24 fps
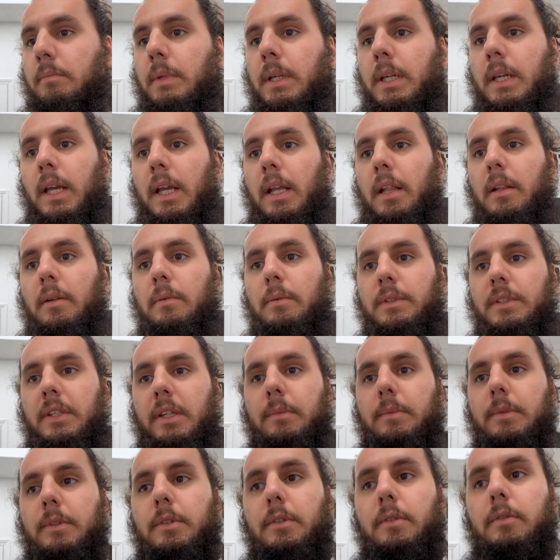Michaela was
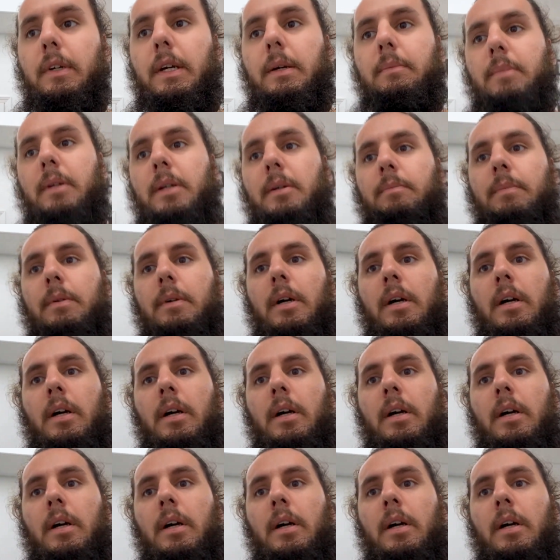able to wrap up uh,